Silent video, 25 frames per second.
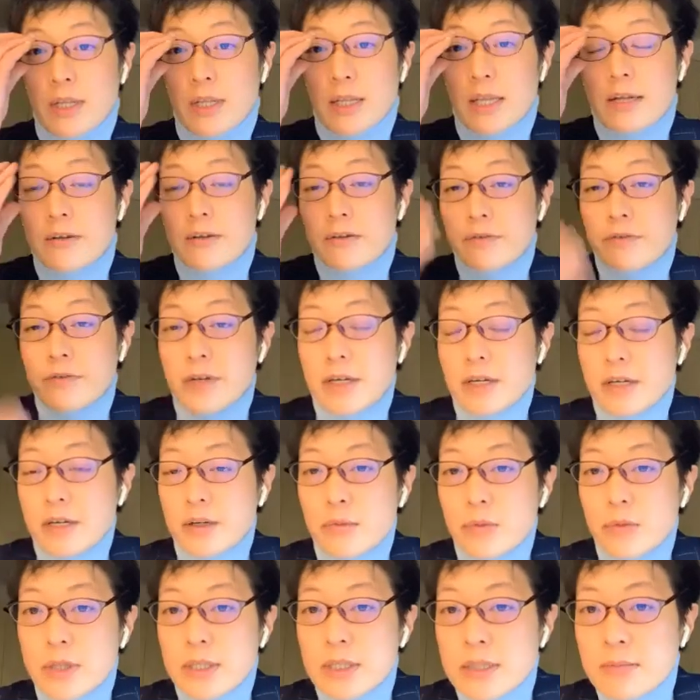lot of
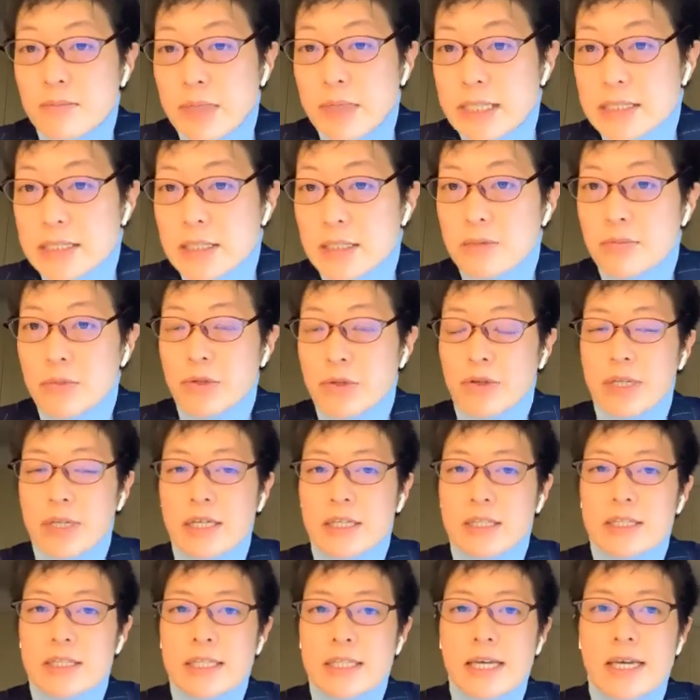what Mason and Maria
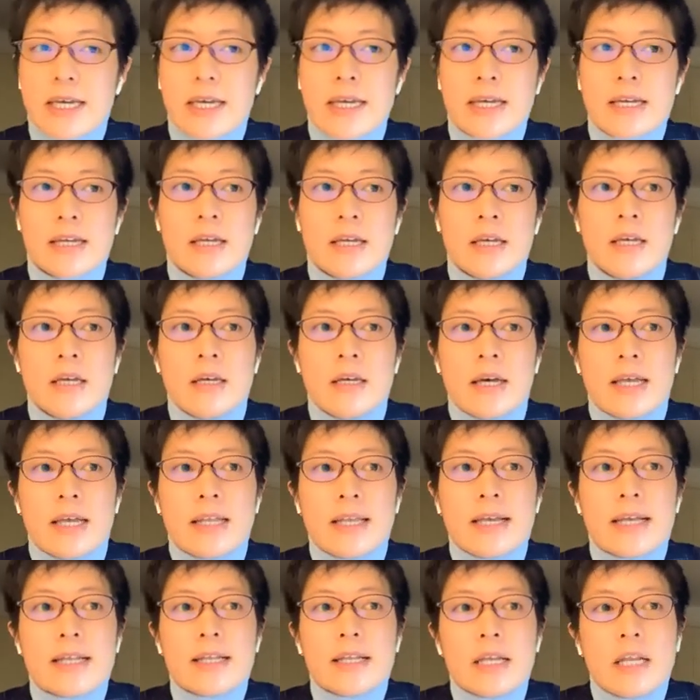had said. I
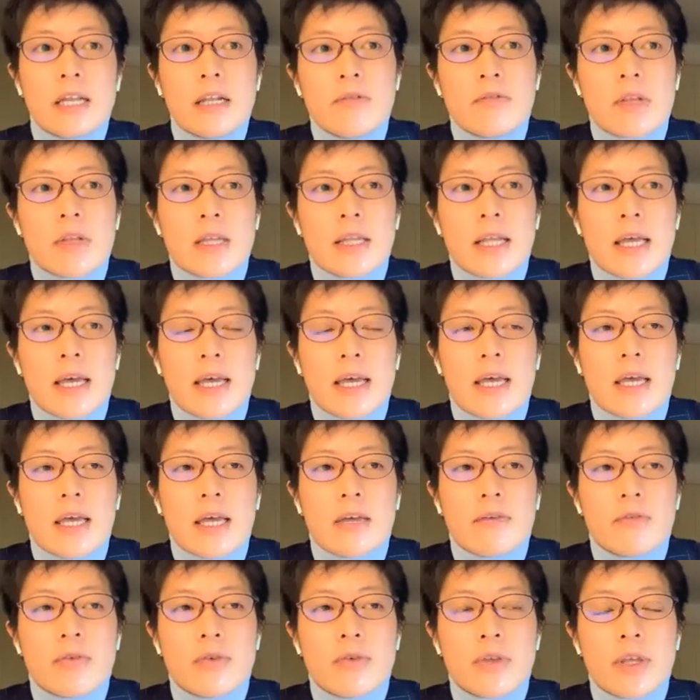think at the end of the
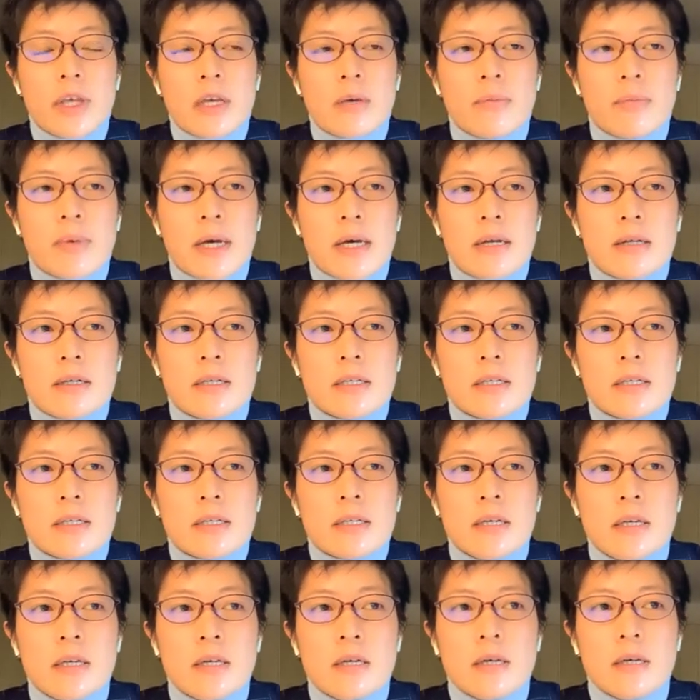day, if you think about it,
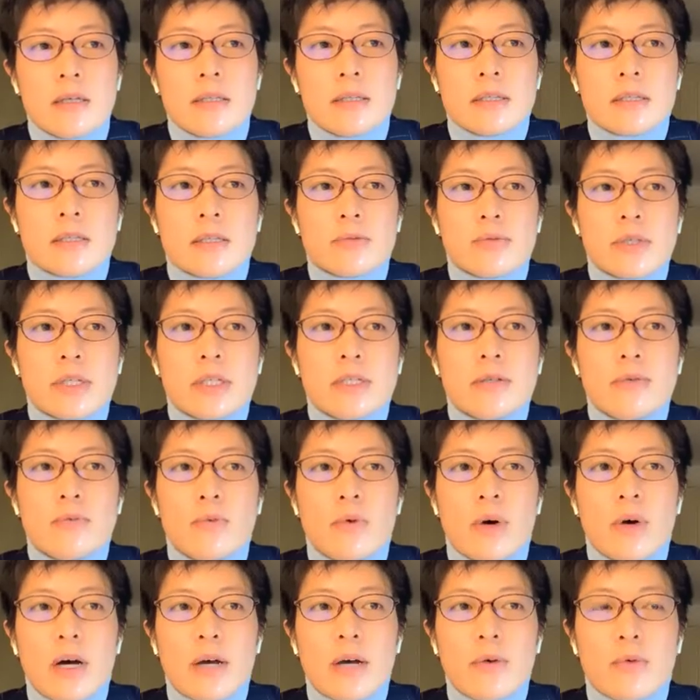there's a reason
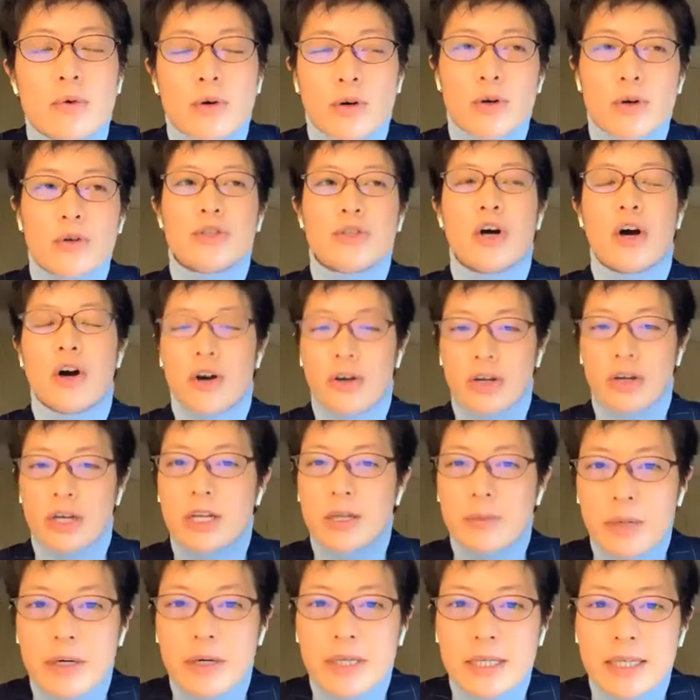why we're all talking
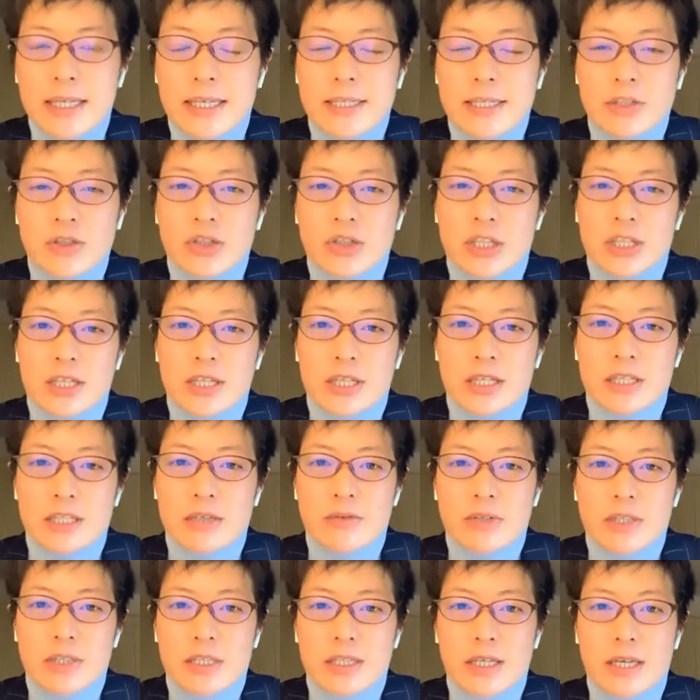about ESG as
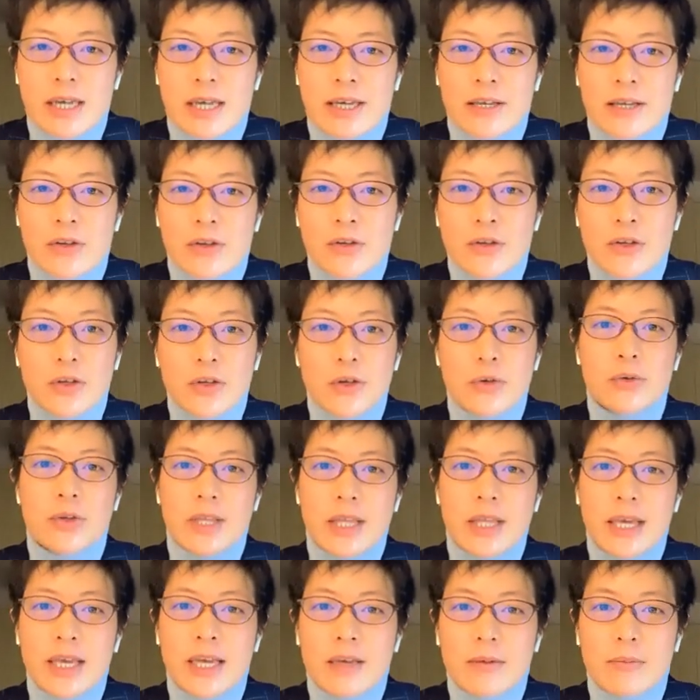if it's a new
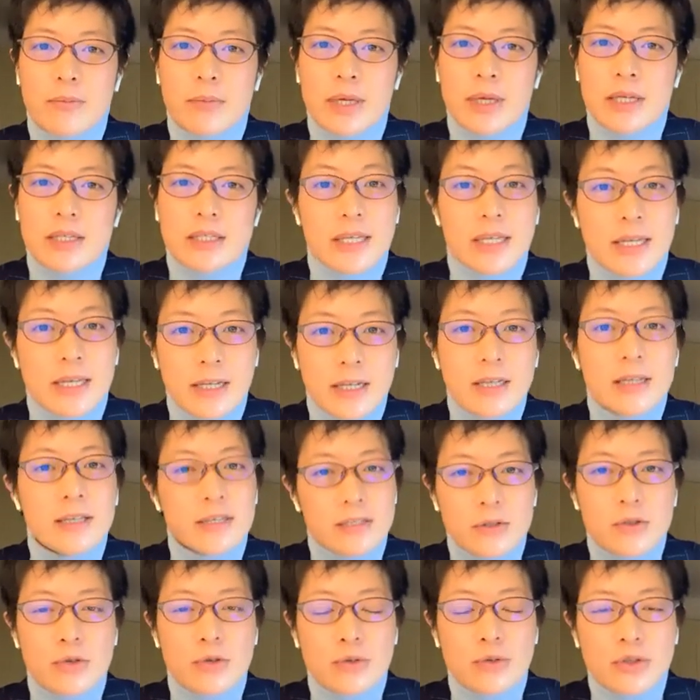thing, because it
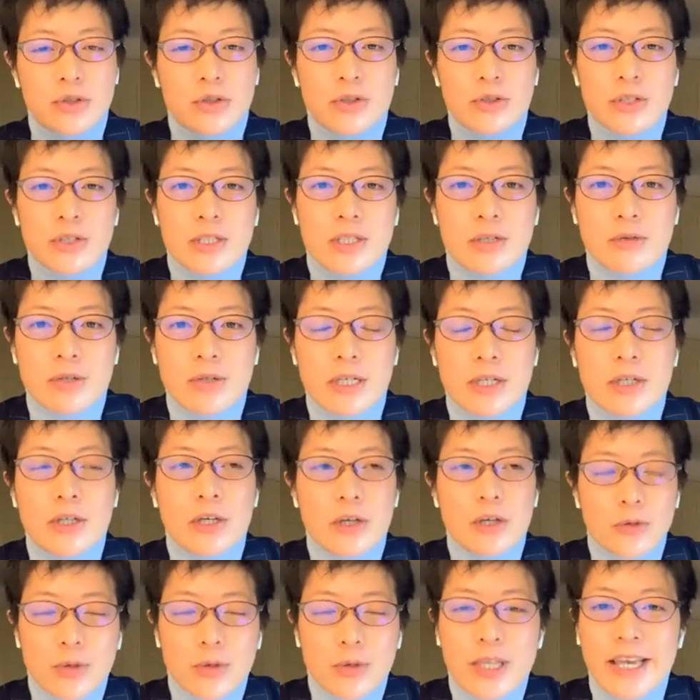is to a certain degree
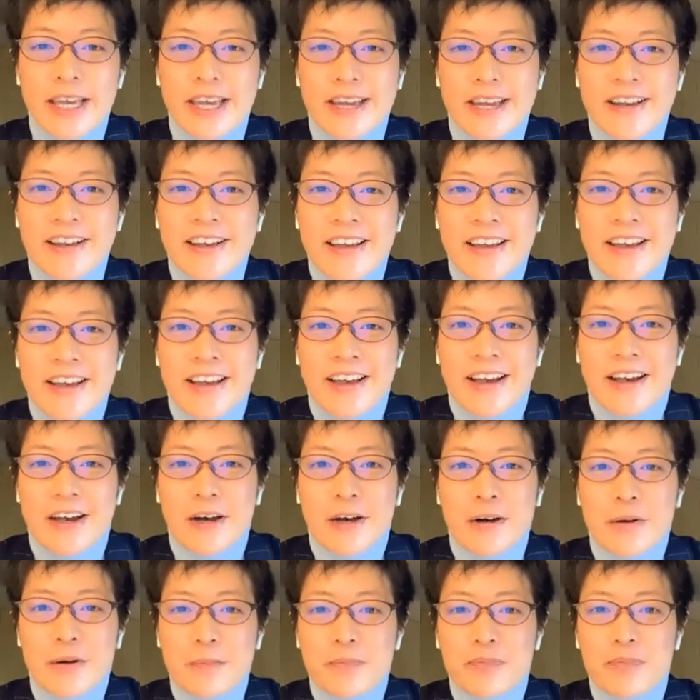new thing.
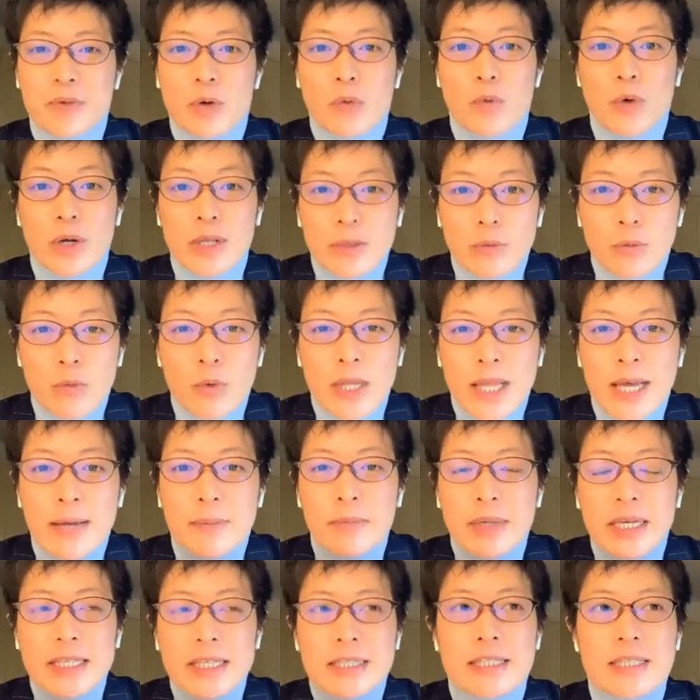What that
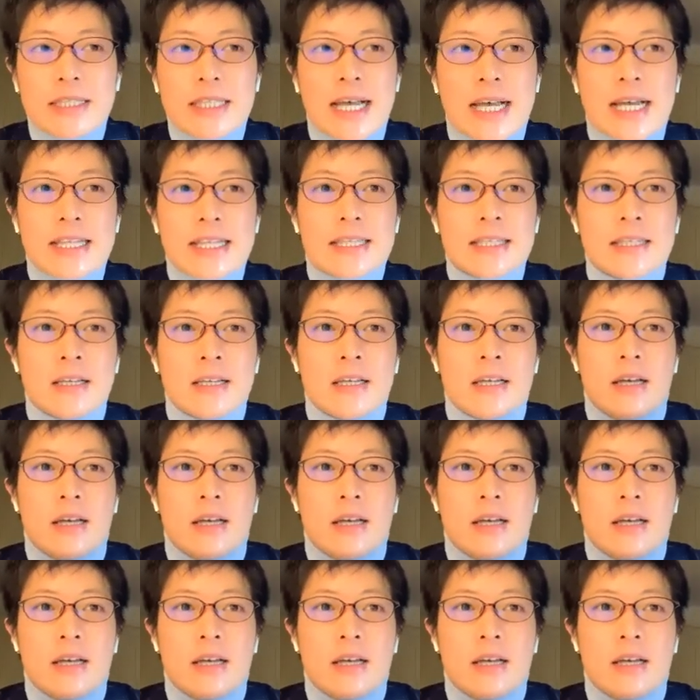means is that